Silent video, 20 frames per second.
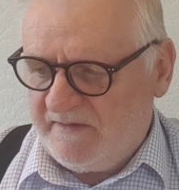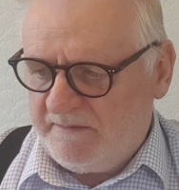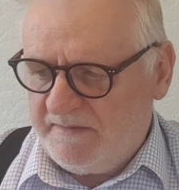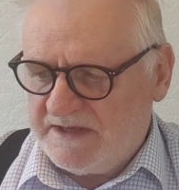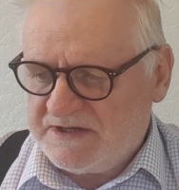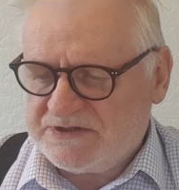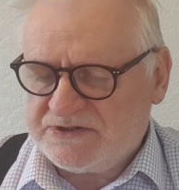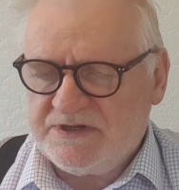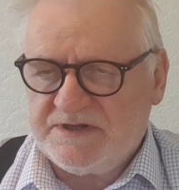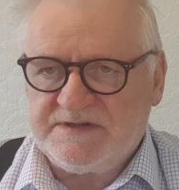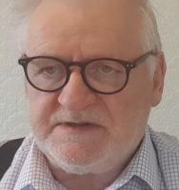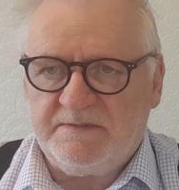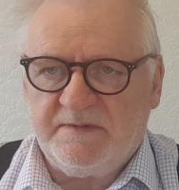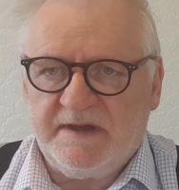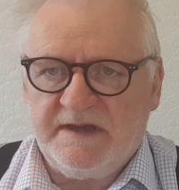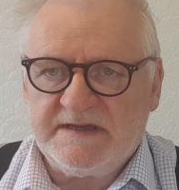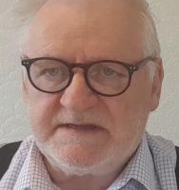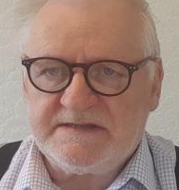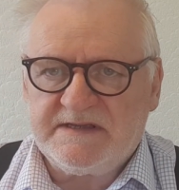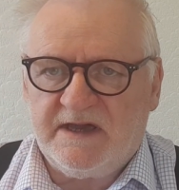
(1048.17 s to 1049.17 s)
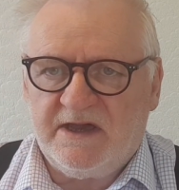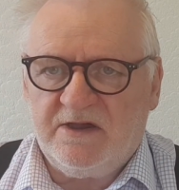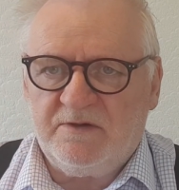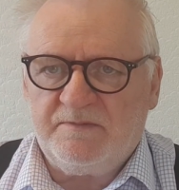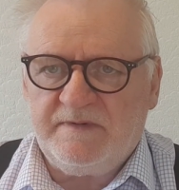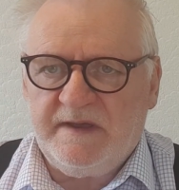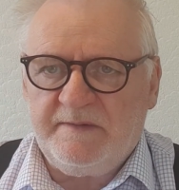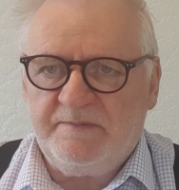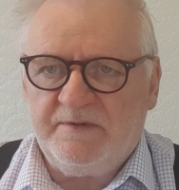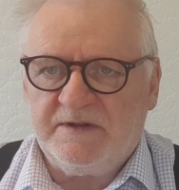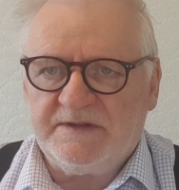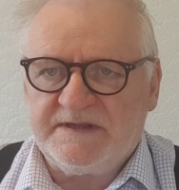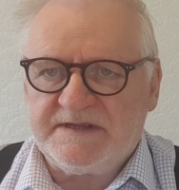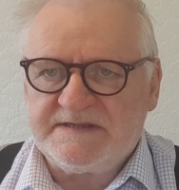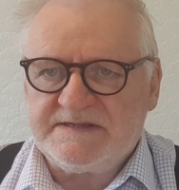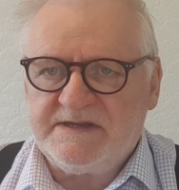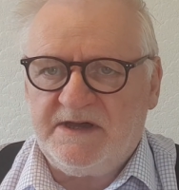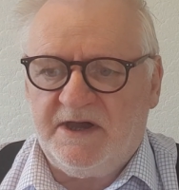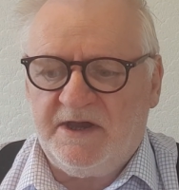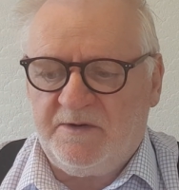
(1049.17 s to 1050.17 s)
mystery to me as to how people
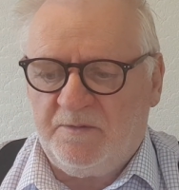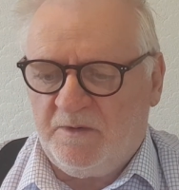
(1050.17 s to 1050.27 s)
decide